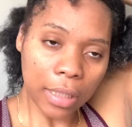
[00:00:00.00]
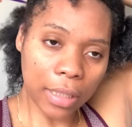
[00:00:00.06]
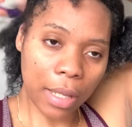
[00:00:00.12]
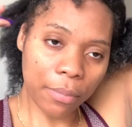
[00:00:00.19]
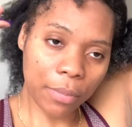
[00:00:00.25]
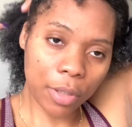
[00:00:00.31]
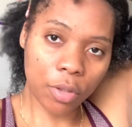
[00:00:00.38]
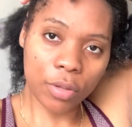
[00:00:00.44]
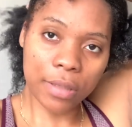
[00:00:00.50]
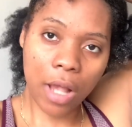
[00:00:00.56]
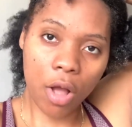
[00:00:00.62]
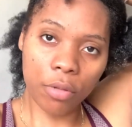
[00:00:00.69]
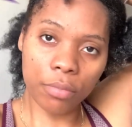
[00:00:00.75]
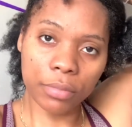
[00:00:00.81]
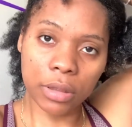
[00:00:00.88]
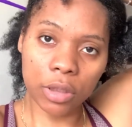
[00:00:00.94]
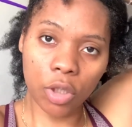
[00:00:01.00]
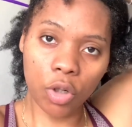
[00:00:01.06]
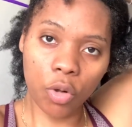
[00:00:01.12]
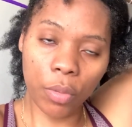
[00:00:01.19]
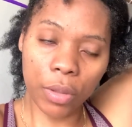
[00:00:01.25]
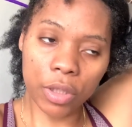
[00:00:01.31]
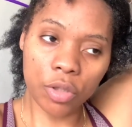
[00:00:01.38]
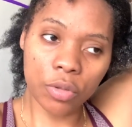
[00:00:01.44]
Let me know down below
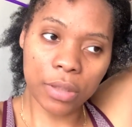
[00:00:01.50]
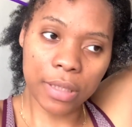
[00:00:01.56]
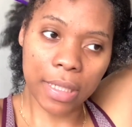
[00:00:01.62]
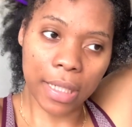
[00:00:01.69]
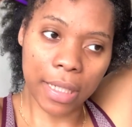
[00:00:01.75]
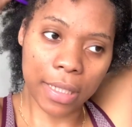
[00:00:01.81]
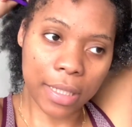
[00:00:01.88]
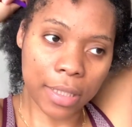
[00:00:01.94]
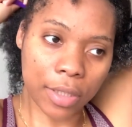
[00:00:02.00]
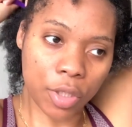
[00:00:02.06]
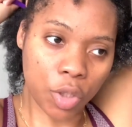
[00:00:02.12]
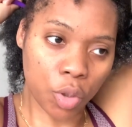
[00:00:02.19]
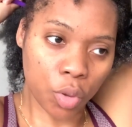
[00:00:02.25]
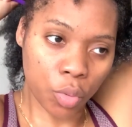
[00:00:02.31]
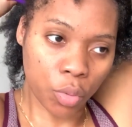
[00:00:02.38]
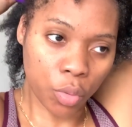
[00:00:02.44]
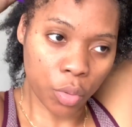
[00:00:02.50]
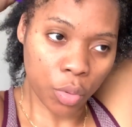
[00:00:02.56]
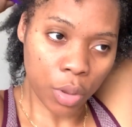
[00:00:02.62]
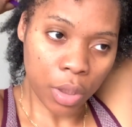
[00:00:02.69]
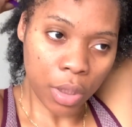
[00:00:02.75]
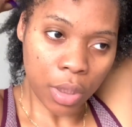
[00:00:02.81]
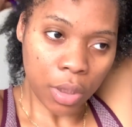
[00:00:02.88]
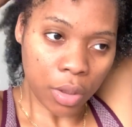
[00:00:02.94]
what you did to,
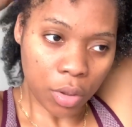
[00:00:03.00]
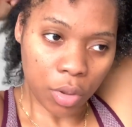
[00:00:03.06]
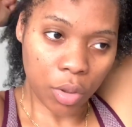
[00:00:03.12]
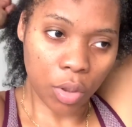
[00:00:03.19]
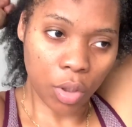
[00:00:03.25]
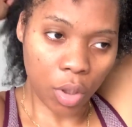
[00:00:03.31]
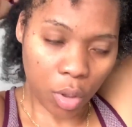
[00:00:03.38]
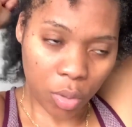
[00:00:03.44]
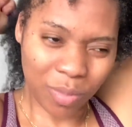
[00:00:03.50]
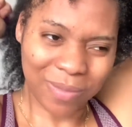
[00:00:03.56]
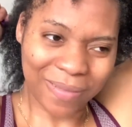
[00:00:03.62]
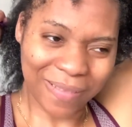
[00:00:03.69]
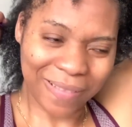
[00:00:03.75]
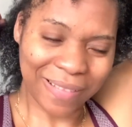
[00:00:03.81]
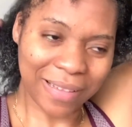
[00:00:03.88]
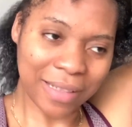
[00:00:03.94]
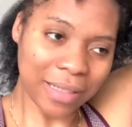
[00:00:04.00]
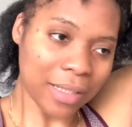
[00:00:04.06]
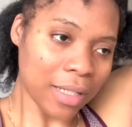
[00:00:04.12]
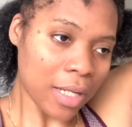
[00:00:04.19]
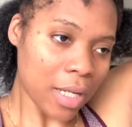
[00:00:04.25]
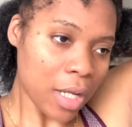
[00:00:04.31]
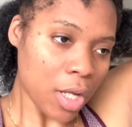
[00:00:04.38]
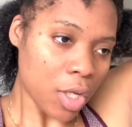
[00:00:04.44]
you know,
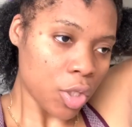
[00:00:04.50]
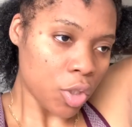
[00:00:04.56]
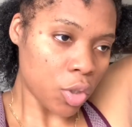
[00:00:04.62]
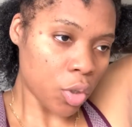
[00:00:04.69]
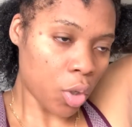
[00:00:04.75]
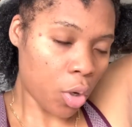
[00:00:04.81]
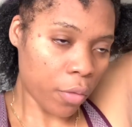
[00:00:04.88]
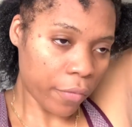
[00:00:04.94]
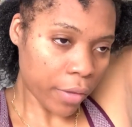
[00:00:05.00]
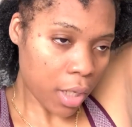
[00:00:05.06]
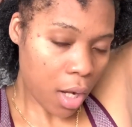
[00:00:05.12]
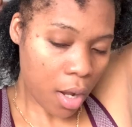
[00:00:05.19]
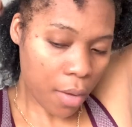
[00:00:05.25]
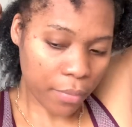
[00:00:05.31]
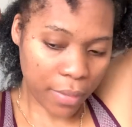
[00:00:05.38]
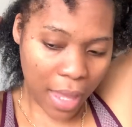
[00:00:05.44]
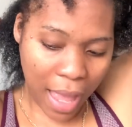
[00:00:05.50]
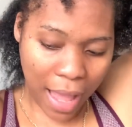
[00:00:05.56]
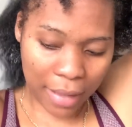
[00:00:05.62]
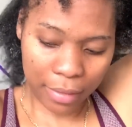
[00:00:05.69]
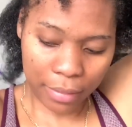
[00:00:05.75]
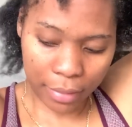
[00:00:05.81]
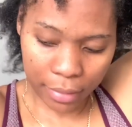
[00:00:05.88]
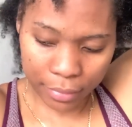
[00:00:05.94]
to overcome
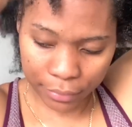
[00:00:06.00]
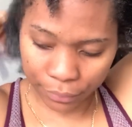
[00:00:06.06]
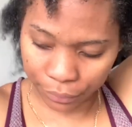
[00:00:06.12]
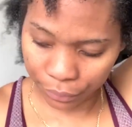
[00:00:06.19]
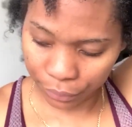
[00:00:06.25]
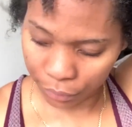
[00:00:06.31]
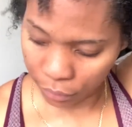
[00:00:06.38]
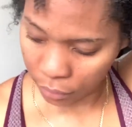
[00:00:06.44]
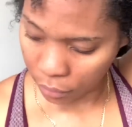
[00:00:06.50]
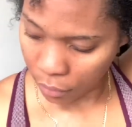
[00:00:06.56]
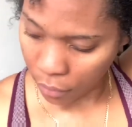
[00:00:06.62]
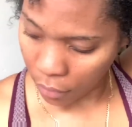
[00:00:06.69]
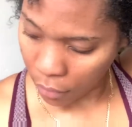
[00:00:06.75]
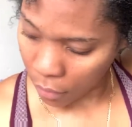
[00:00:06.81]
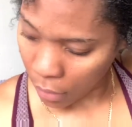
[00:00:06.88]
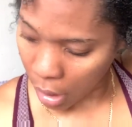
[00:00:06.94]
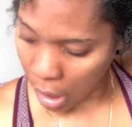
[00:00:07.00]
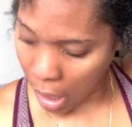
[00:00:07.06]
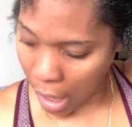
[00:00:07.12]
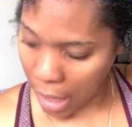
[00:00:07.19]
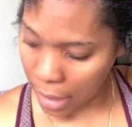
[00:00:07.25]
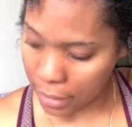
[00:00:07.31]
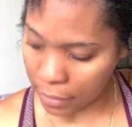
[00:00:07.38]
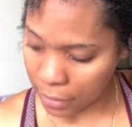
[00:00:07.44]
that.
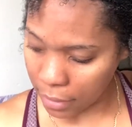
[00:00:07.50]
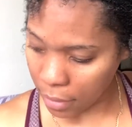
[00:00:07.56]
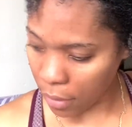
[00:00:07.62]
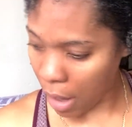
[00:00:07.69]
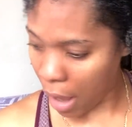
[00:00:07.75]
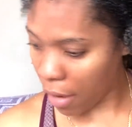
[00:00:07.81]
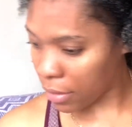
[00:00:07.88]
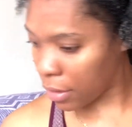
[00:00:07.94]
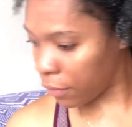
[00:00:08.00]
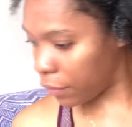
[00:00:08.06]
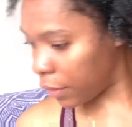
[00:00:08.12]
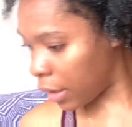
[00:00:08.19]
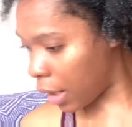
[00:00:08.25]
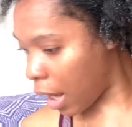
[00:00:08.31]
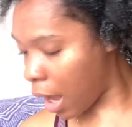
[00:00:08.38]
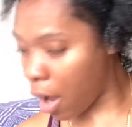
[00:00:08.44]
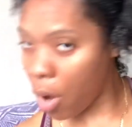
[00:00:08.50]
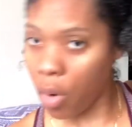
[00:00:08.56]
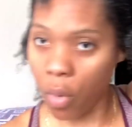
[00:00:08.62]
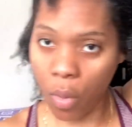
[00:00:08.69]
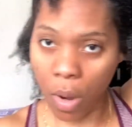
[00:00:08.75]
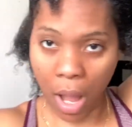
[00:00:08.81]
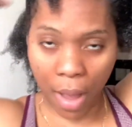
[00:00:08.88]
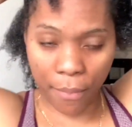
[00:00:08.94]
As of
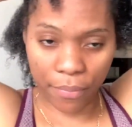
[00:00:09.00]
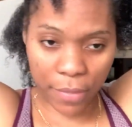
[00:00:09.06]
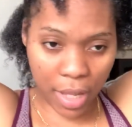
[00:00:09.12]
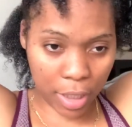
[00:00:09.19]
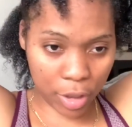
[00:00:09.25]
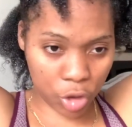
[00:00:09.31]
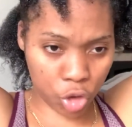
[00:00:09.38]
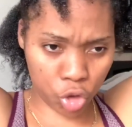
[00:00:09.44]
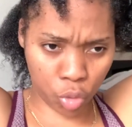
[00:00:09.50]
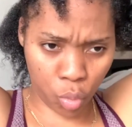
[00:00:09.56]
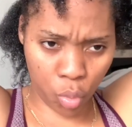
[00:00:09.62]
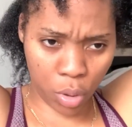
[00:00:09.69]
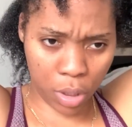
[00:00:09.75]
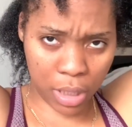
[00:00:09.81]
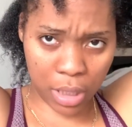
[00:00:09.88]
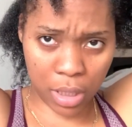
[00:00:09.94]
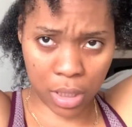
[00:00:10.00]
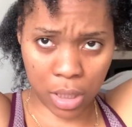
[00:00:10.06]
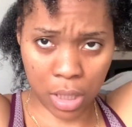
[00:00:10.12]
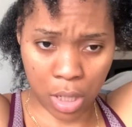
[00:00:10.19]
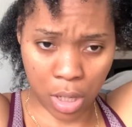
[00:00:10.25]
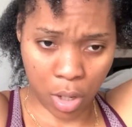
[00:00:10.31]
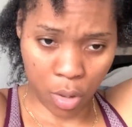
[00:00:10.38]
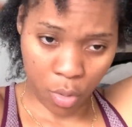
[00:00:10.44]
now, I'm not sure
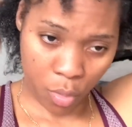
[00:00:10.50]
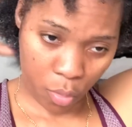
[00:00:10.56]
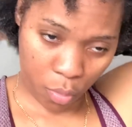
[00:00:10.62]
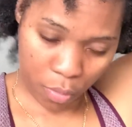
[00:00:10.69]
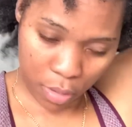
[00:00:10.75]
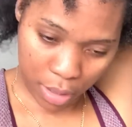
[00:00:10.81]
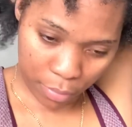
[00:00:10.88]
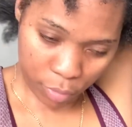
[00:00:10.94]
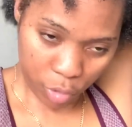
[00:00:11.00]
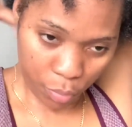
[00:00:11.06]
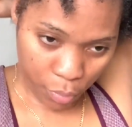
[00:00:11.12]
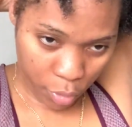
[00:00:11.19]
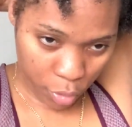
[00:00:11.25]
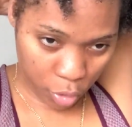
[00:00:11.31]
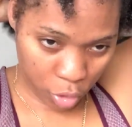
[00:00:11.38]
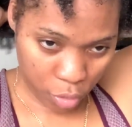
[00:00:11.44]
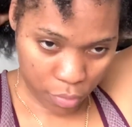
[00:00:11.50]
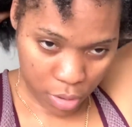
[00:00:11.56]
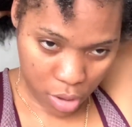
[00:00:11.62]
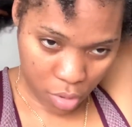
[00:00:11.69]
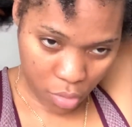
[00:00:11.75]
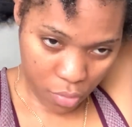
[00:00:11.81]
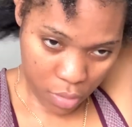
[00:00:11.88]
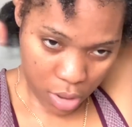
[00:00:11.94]
what I'm supposed to
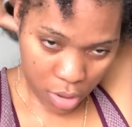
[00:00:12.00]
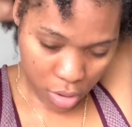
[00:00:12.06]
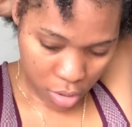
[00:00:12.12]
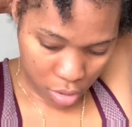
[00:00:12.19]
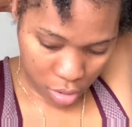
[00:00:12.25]
be doing.